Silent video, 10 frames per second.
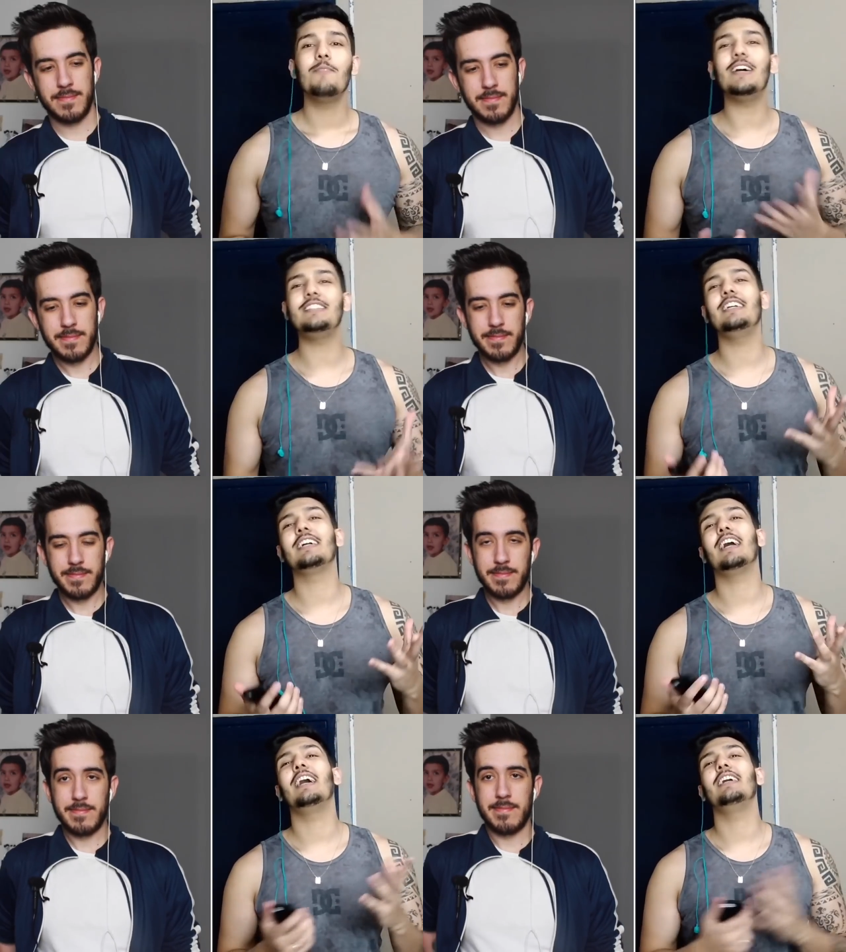Speaker 1: But yeah
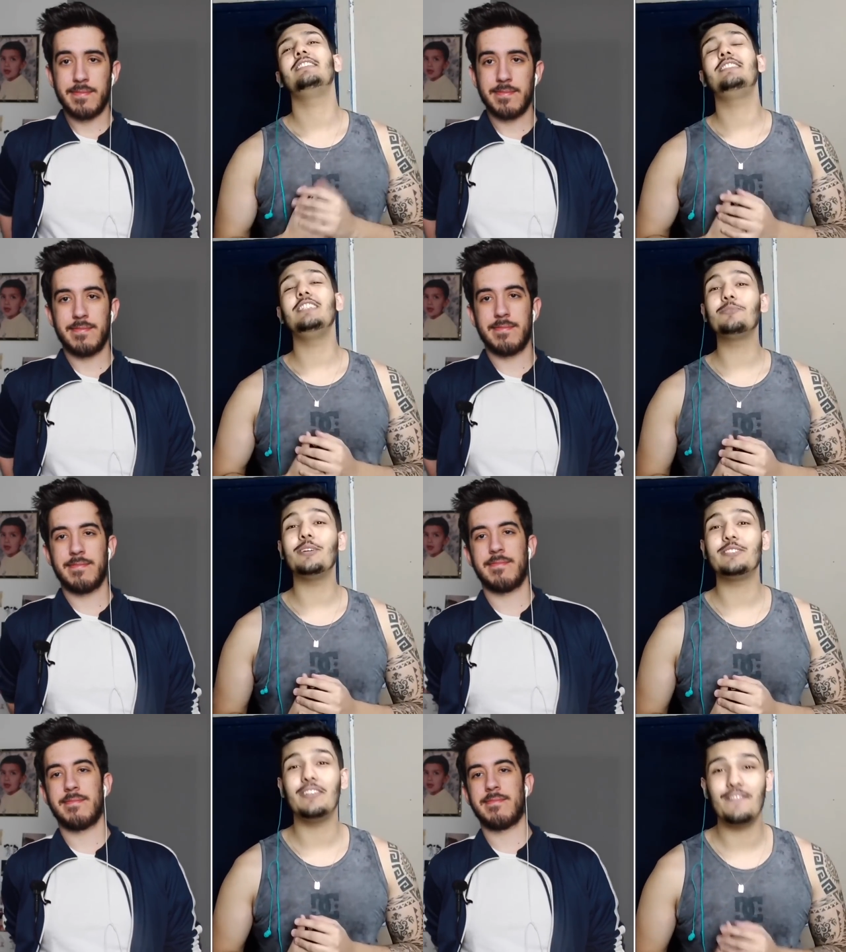guys, this
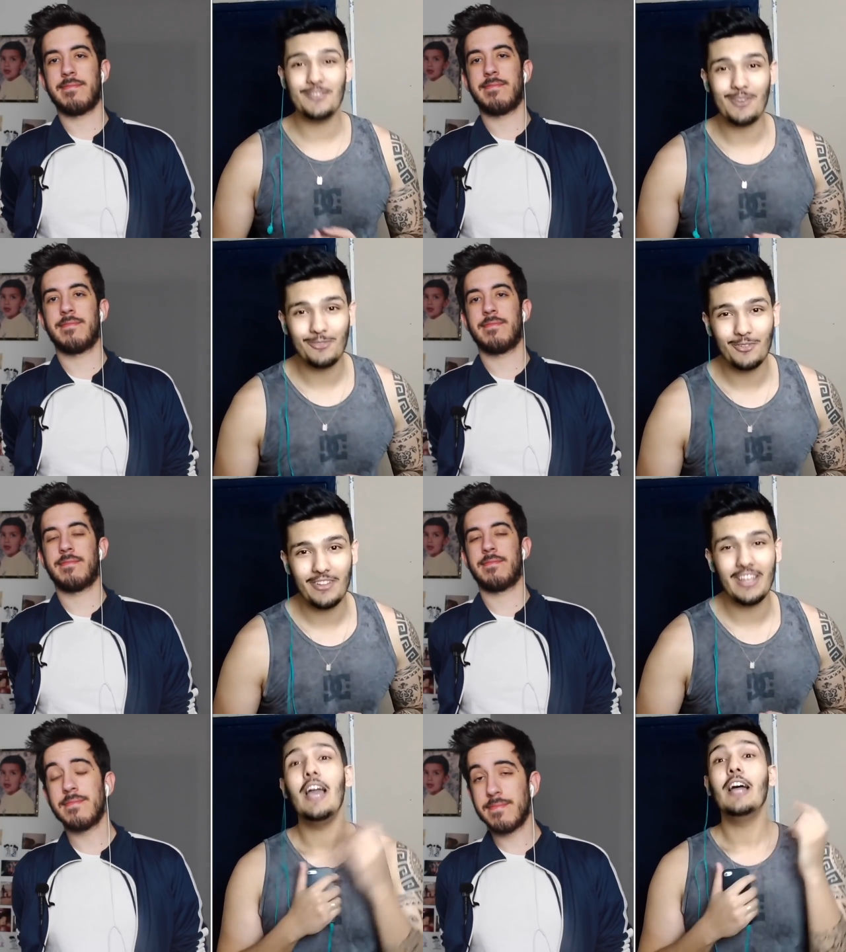was the video of
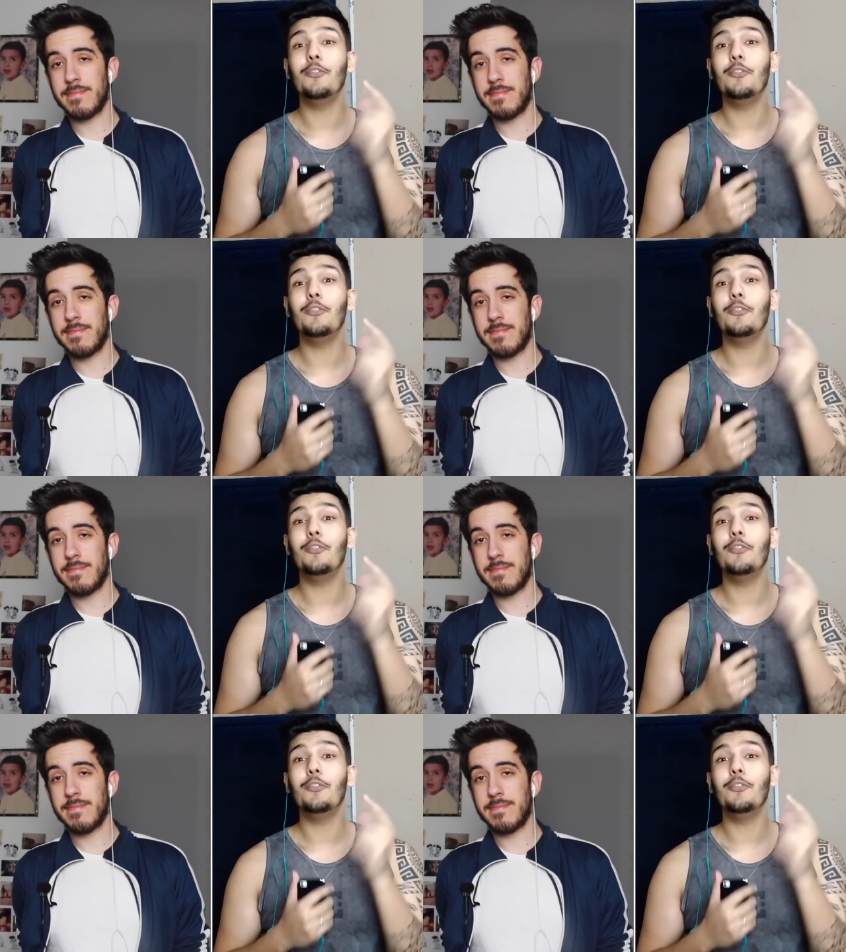today.